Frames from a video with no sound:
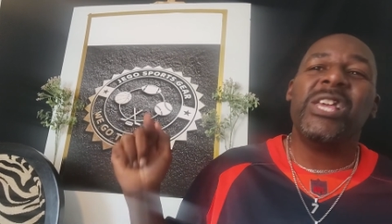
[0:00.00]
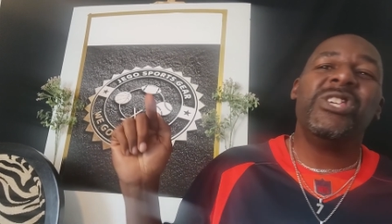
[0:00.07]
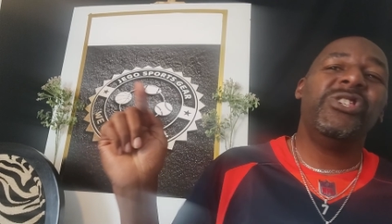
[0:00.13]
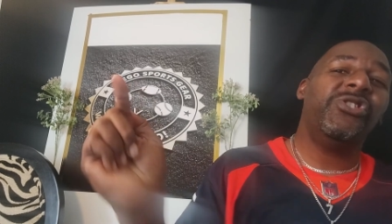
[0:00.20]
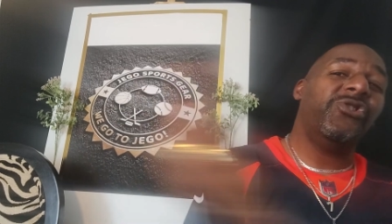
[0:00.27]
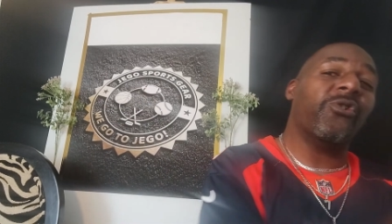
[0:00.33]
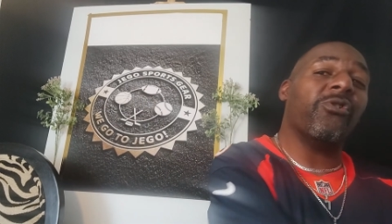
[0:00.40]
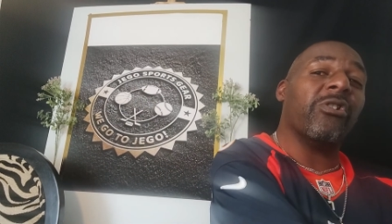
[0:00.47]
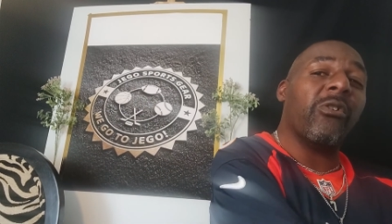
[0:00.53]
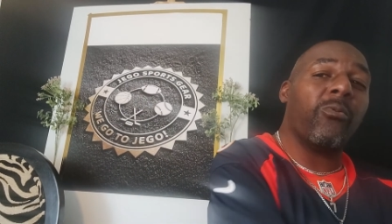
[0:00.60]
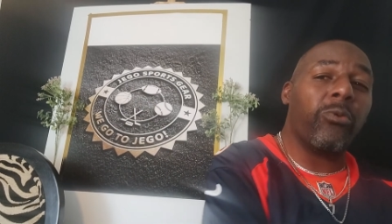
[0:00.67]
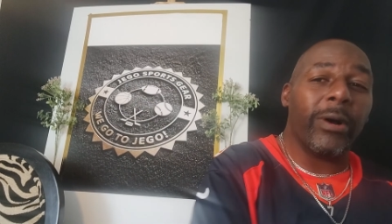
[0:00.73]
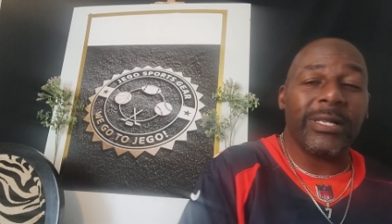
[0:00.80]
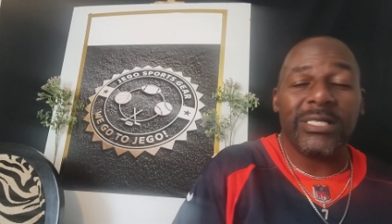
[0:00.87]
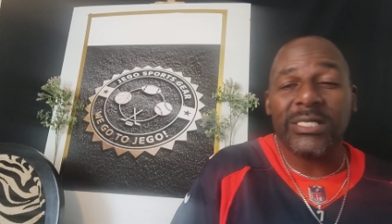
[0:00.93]
your
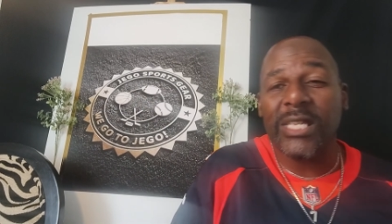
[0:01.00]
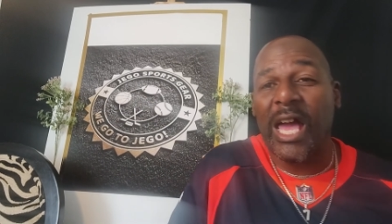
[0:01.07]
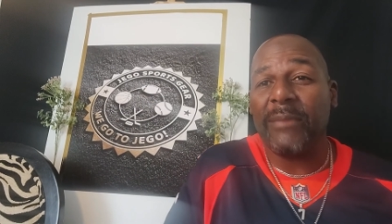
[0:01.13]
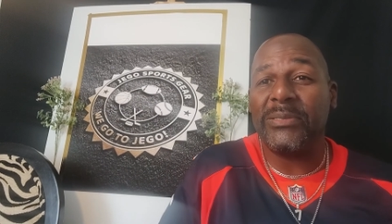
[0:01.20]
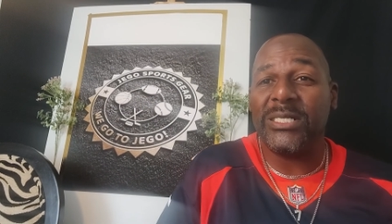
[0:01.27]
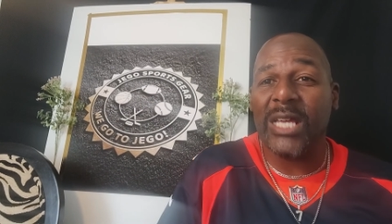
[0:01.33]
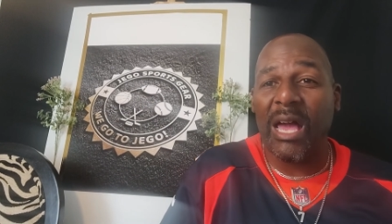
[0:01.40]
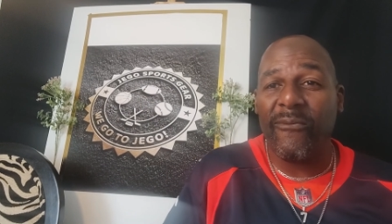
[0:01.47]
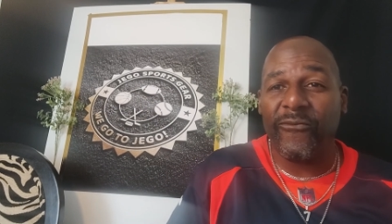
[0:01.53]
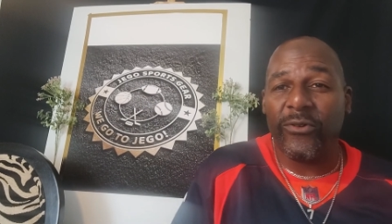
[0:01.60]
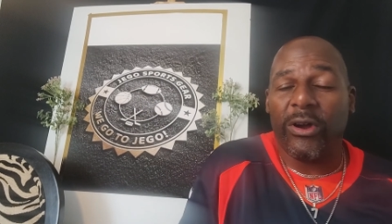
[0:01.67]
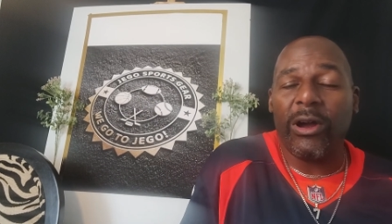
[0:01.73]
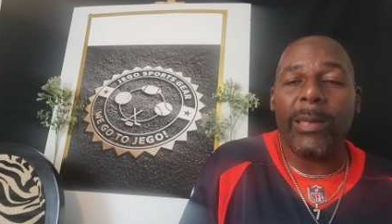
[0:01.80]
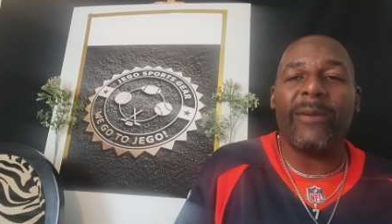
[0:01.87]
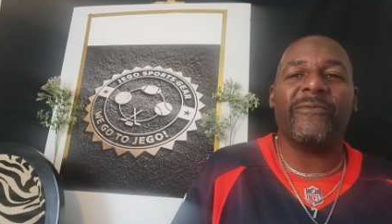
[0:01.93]
one-stop shop
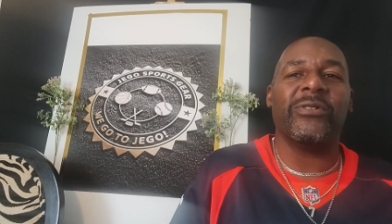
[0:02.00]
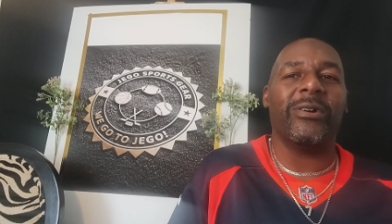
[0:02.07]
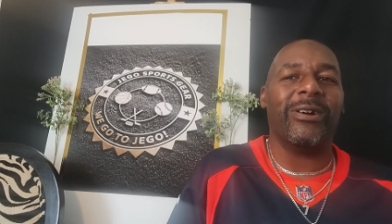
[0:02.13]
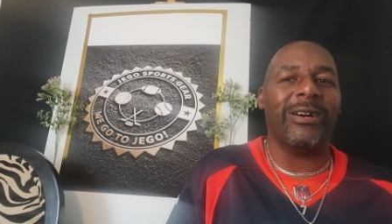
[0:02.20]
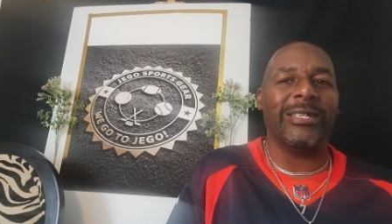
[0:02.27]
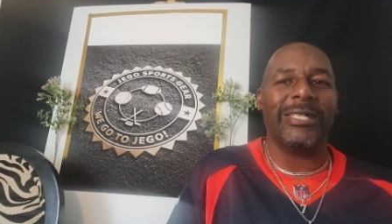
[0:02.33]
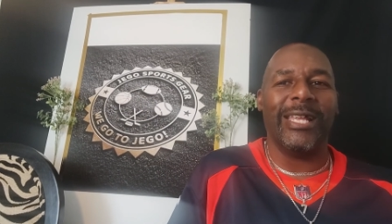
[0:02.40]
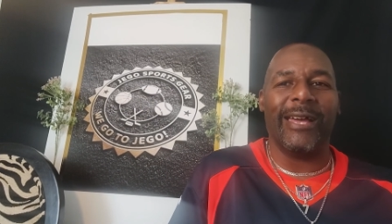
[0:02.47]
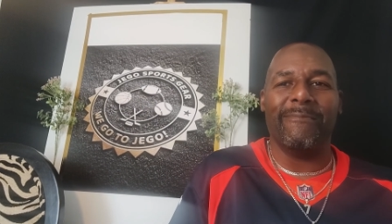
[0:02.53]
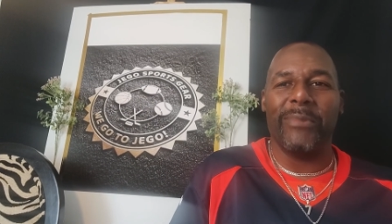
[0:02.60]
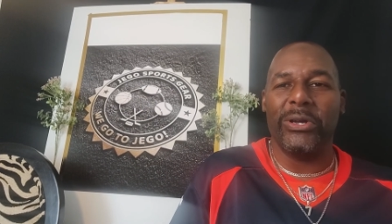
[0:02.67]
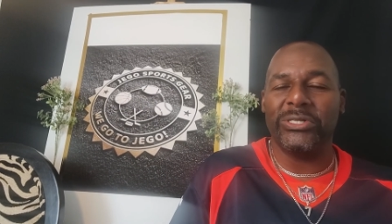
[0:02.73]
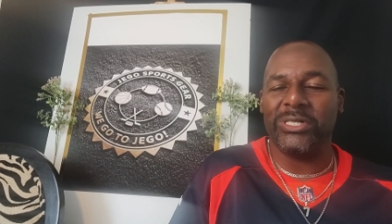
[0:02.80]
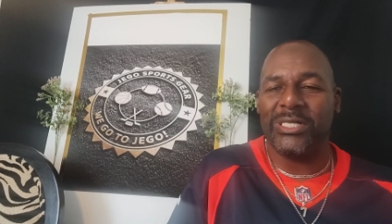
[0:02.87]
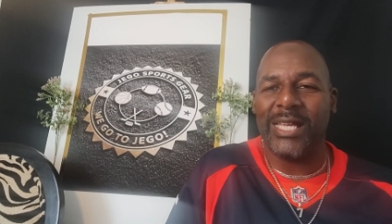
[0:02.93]
for all of your online
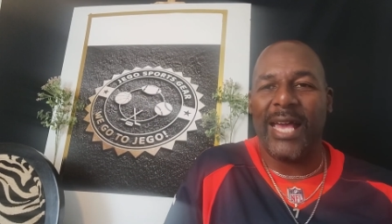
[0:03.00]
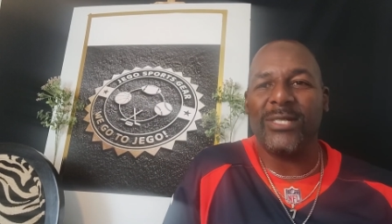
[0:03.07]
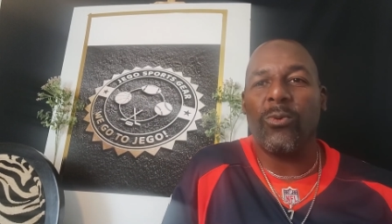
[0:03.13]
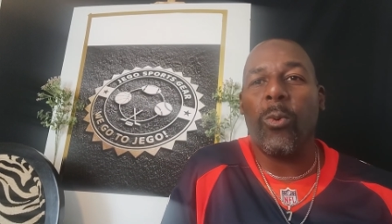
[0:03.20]
merchandise.